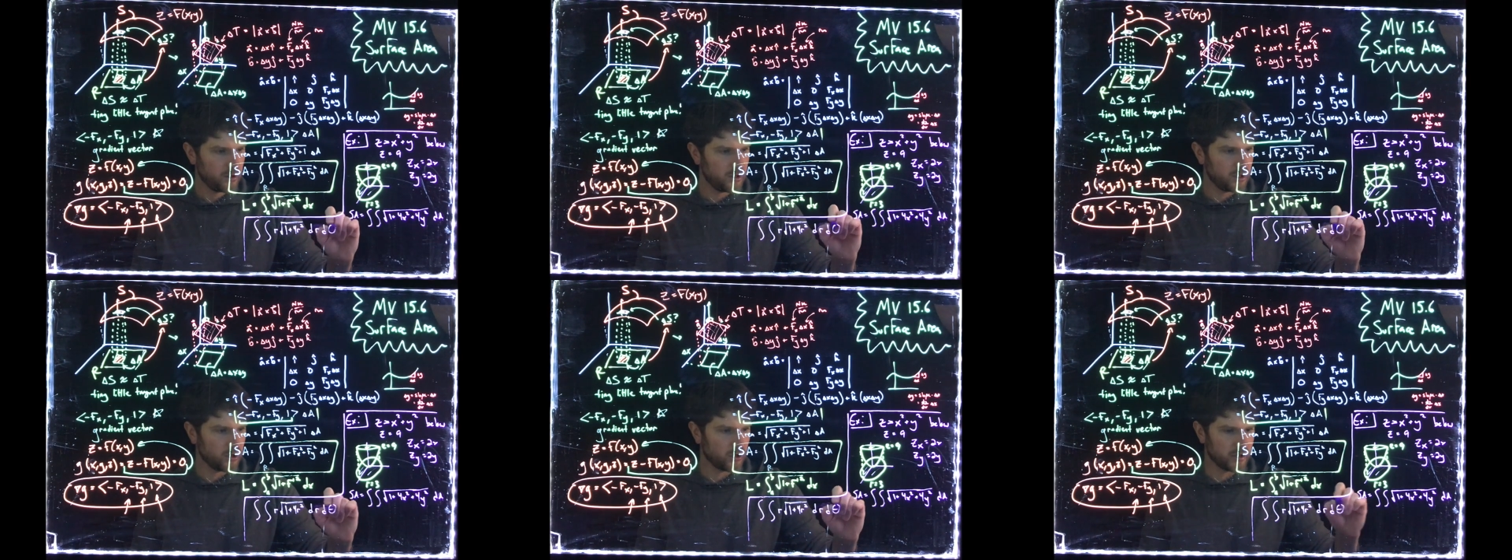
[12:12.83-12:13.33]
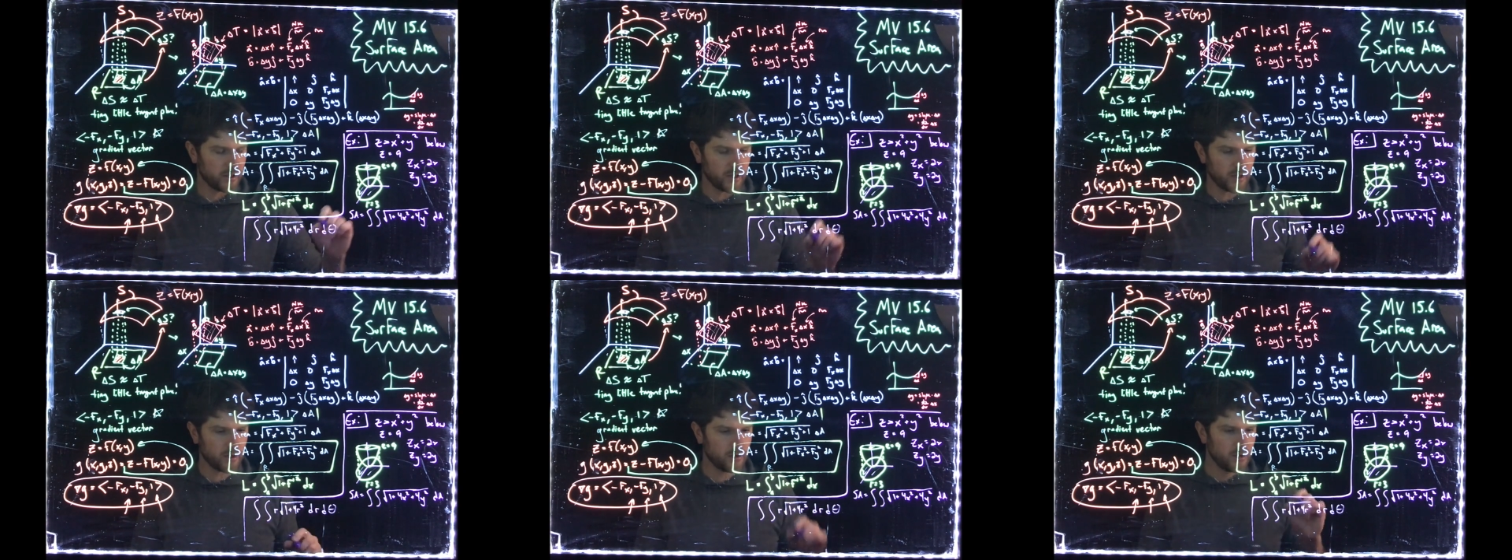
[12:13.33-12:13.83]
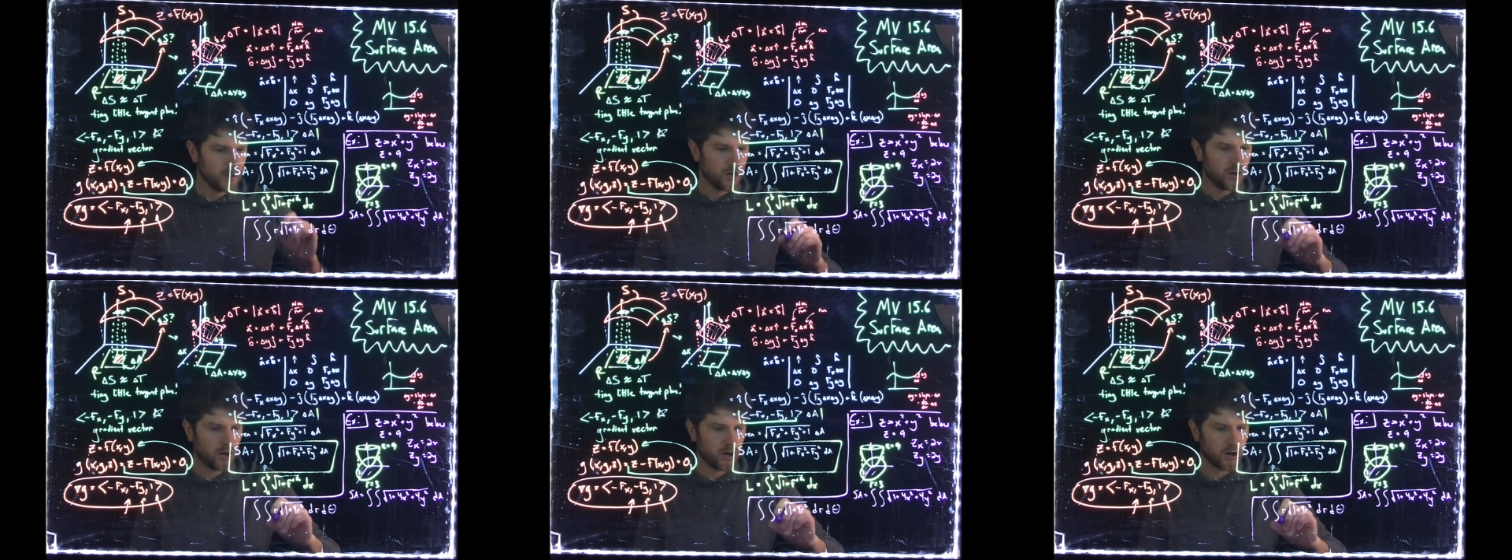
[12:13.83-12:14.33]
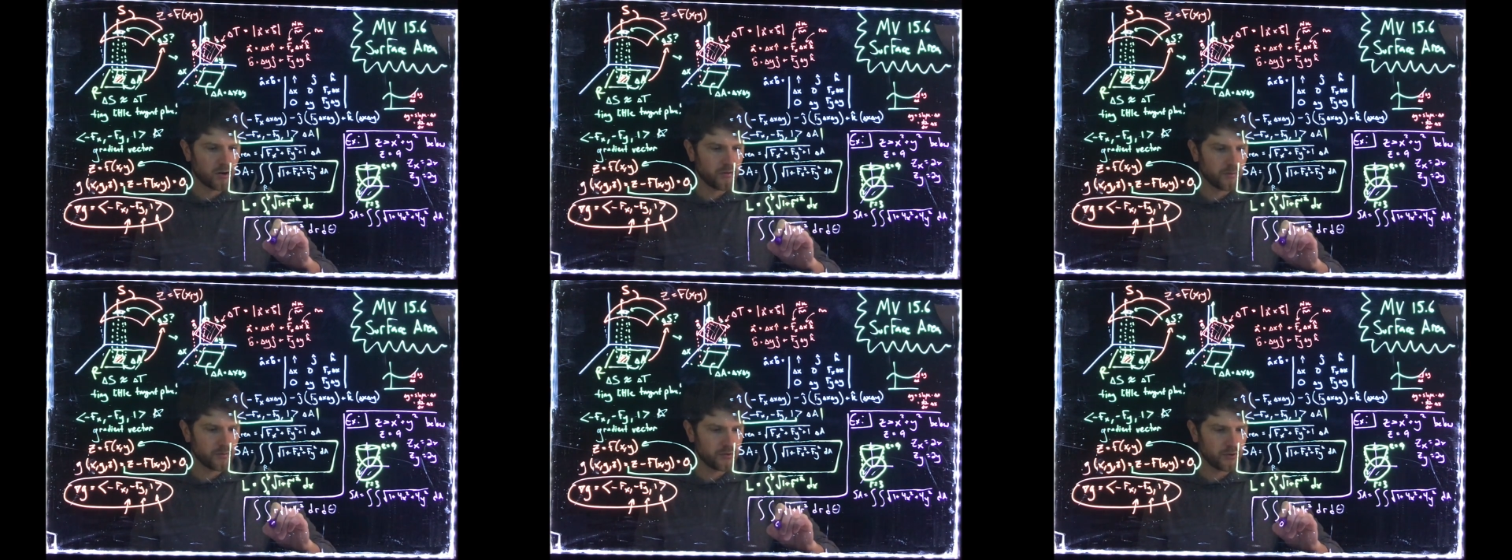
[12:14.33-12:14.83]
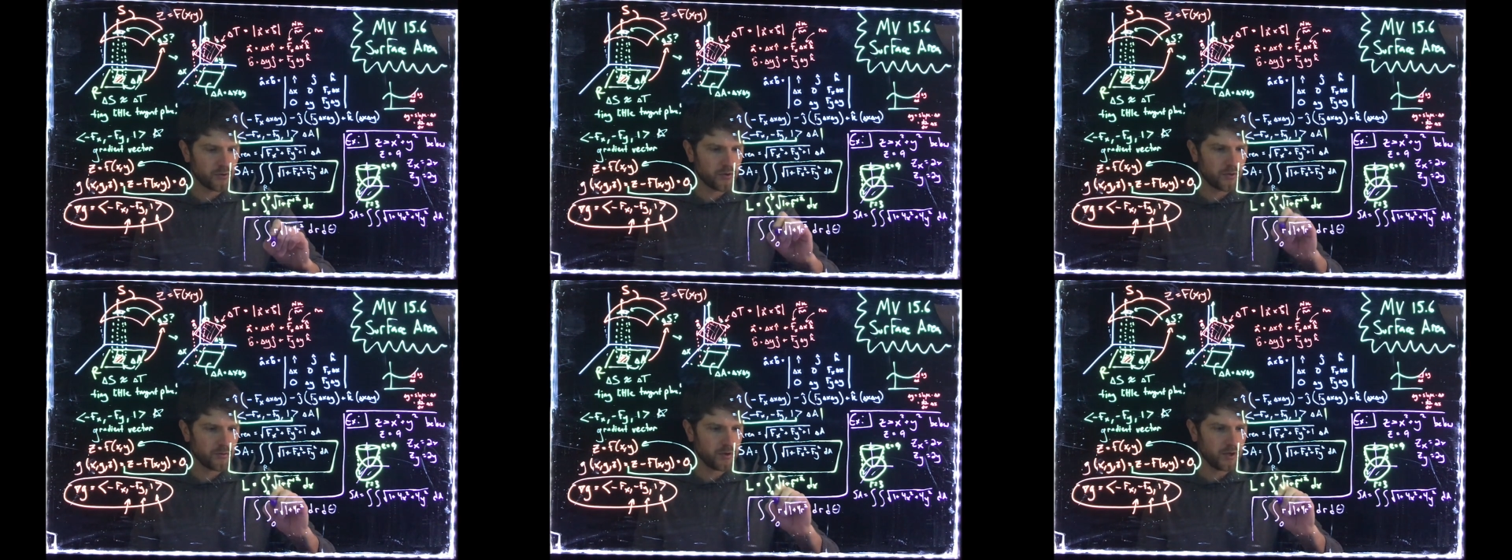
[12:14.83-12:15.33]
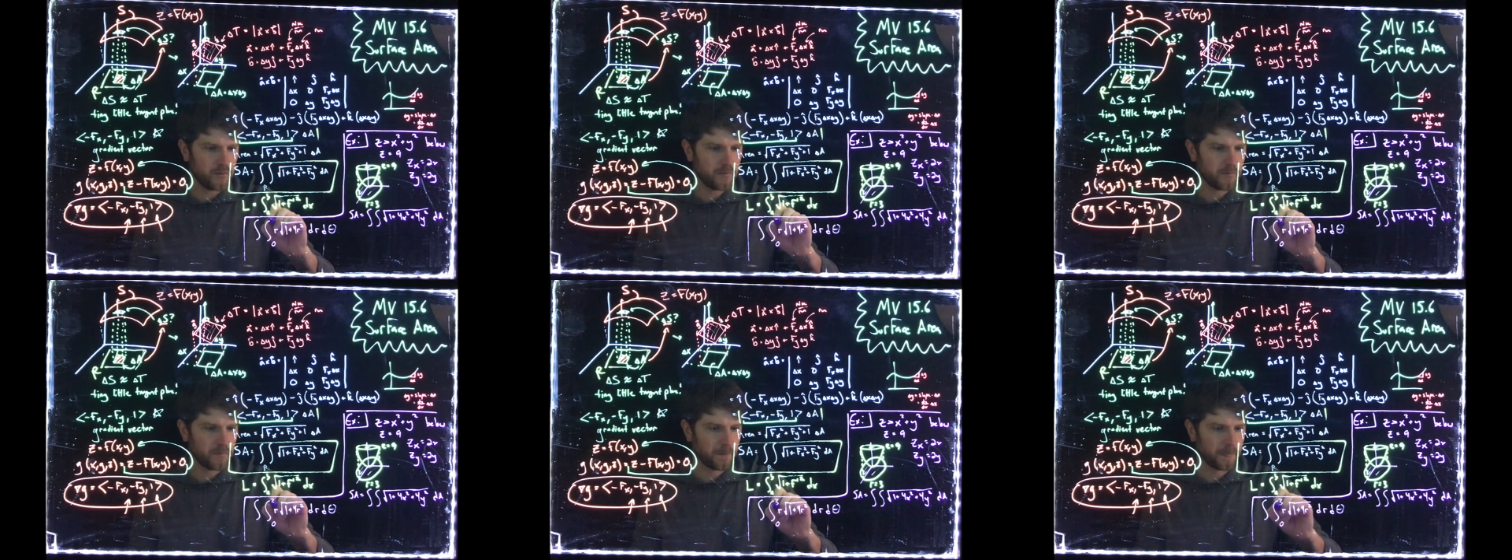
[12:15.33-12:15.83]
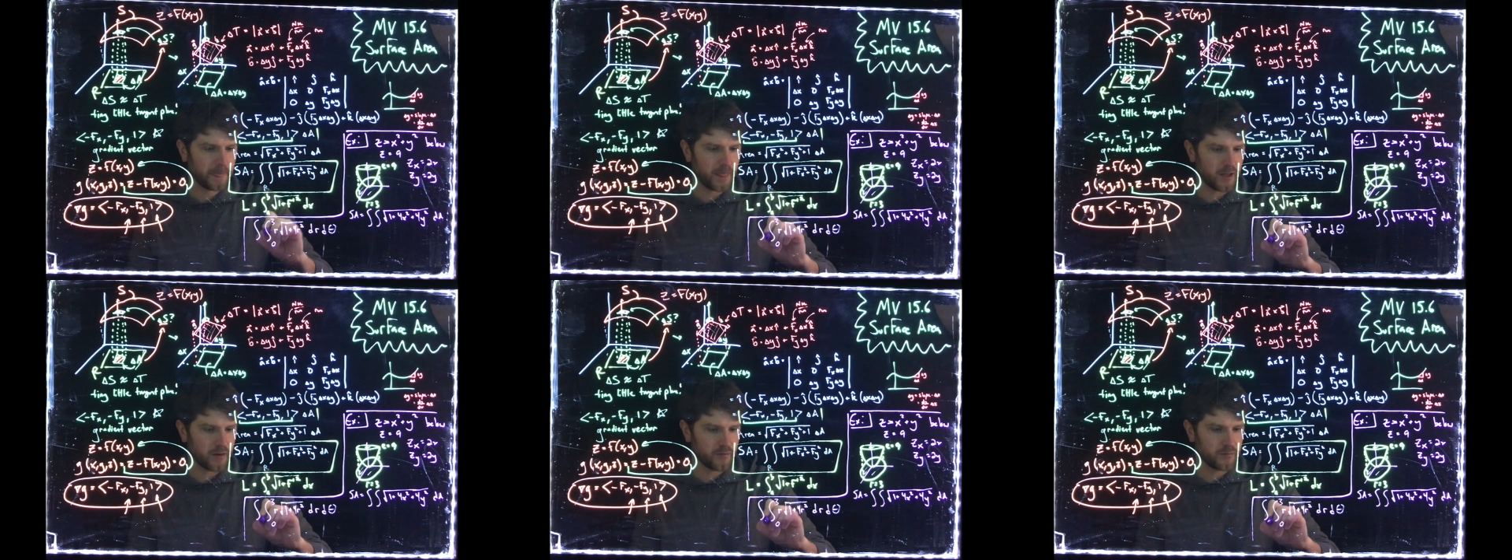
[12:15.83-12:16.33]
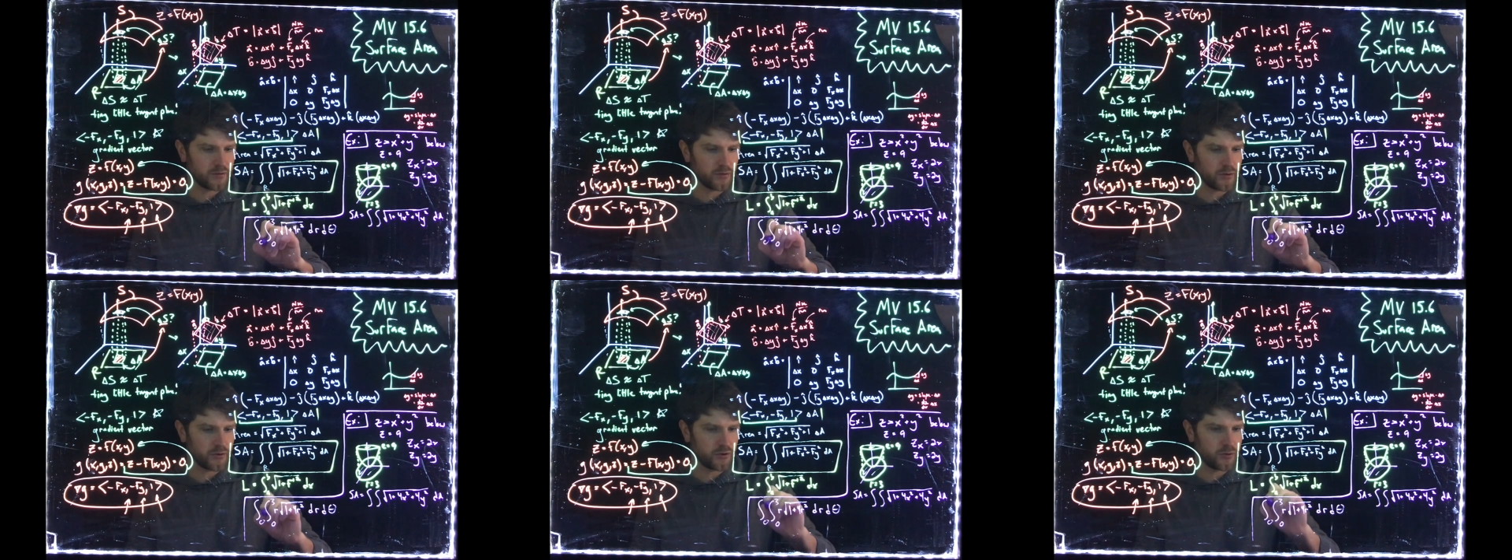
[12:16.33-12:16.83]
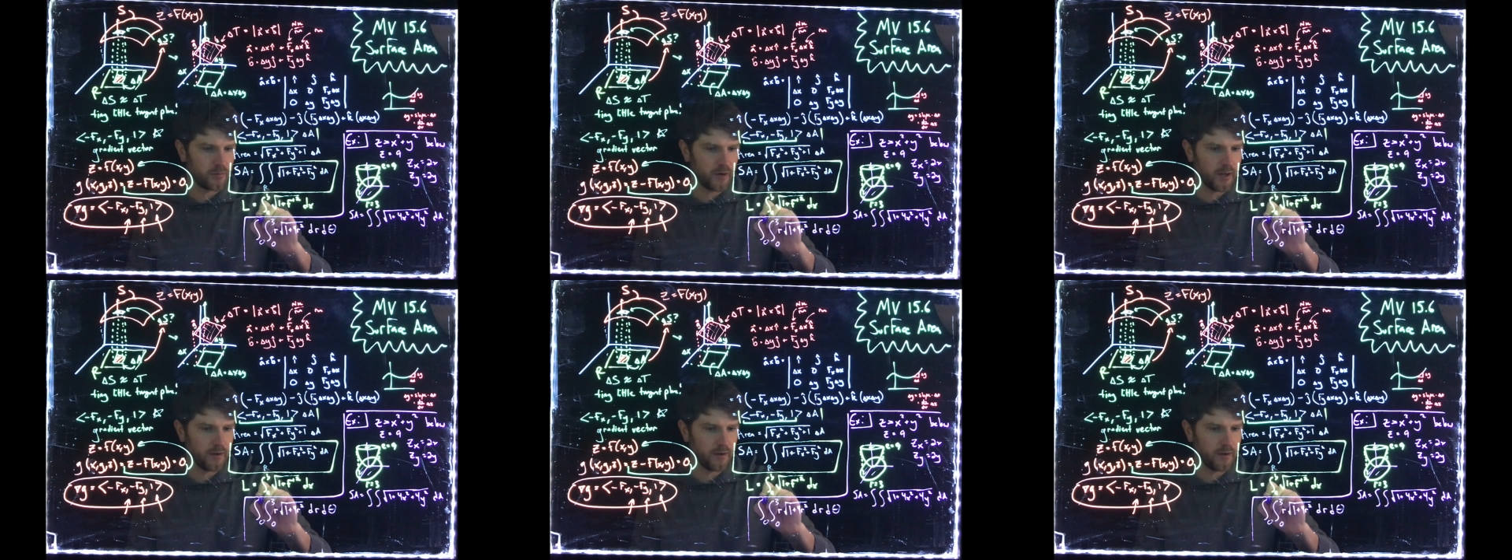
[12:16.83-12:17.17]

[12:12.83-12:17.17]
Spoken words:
dr d theta, r from 0 to 3, theta from 0 to 2 pi.